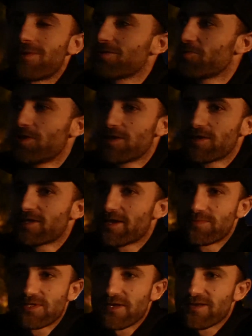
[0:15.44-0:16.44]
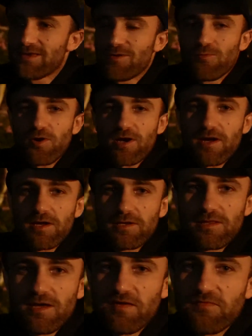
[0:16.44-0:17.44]
not one of the types that can work out
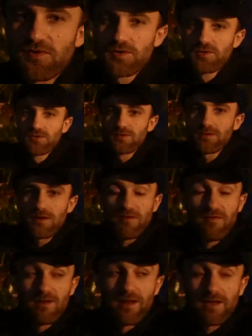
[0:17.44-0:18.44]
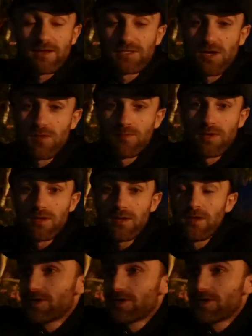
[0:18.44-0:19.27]
in the afternoon. I feel like a zombie.